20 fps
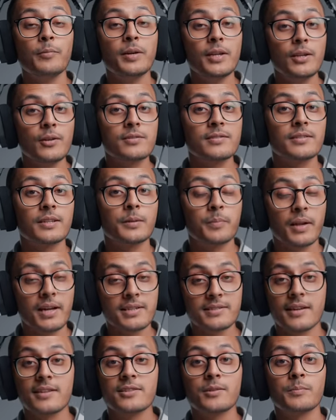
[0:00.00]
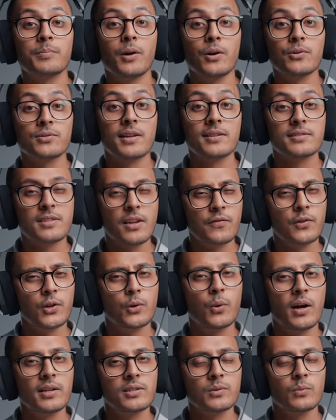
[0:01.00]
been using the PlayStation Pulse headset for
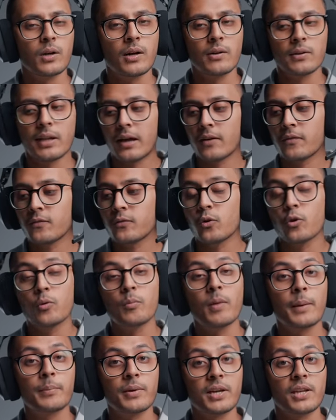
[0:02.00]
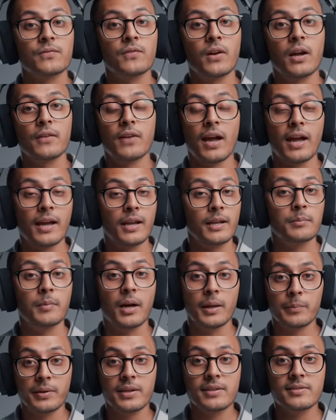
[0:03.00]
quite a while now for my PS5 and
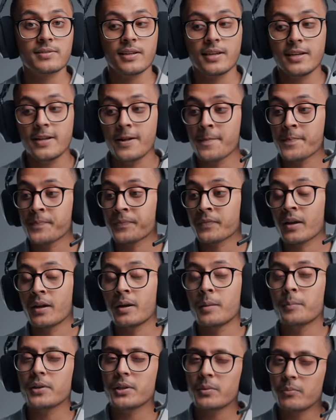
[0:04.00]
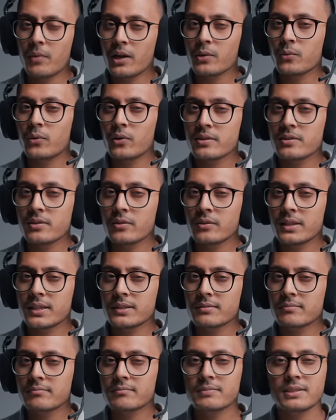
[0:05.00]
my PC, but the mic quality on
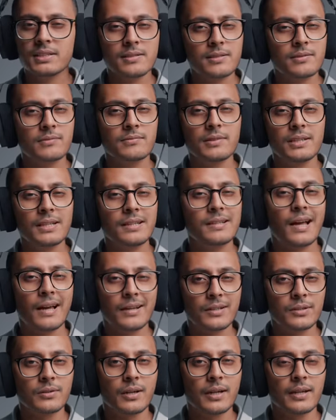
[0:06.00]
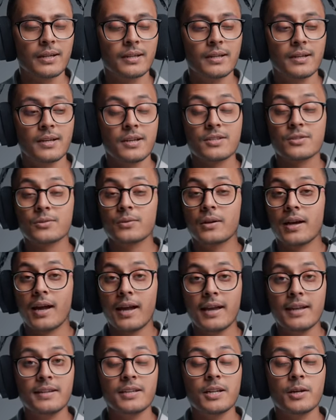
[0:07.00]
it isn't really that great. So I
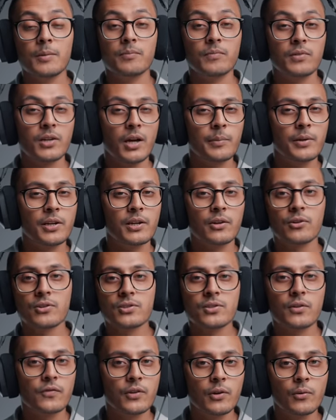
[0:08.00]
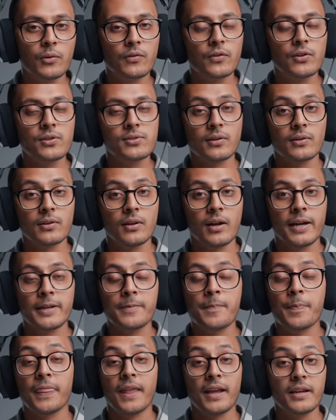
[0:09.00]
ended up coming across a few reviews
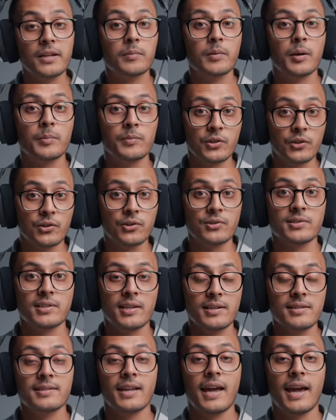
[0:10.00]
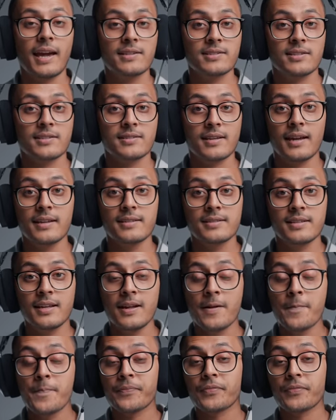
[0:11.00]
online, ended up coming across this, the HS80,
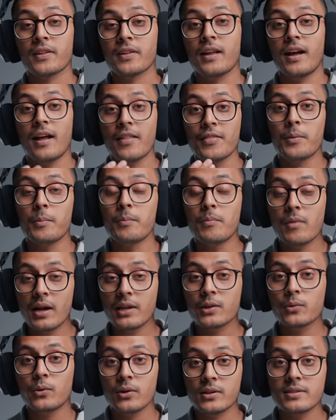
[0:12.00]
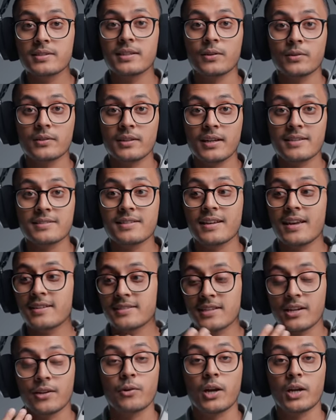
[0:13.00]
and the mic quality on this is
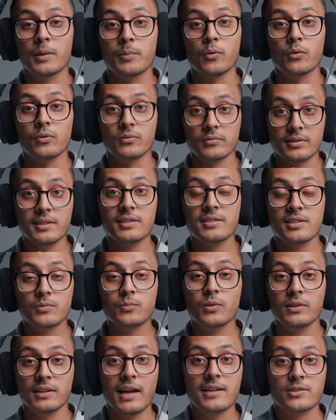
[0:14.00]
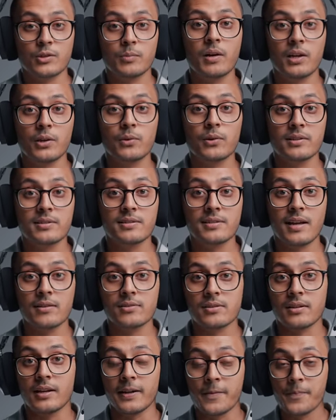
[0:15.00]
incredible. This is what the actual mic quality
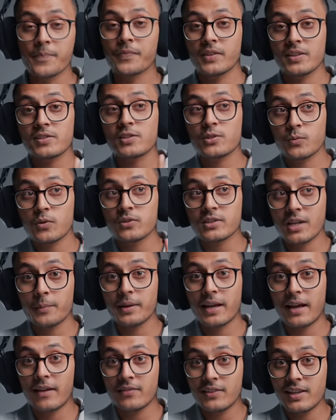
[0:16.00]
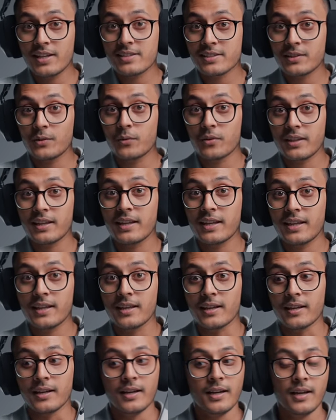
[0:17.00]
sounds like. This is what's coming out of this little thing
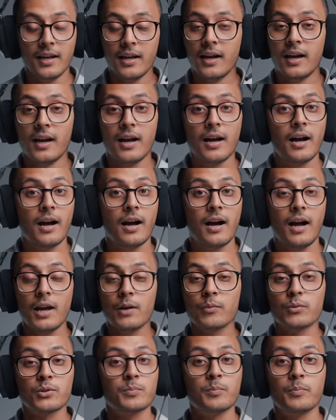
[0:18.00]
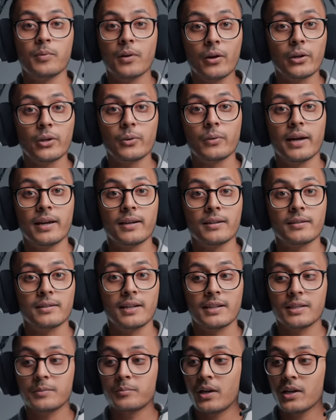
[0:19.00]
here. I was blown away.
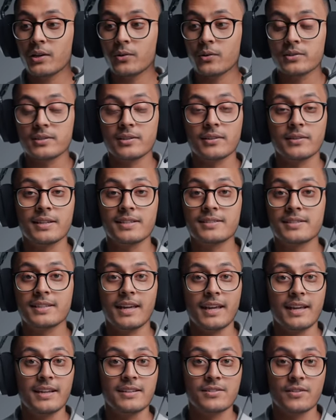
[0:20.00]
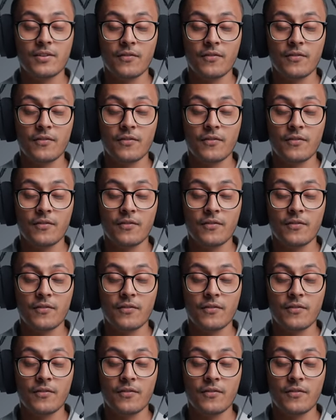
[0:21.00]
Like the mic quality on this is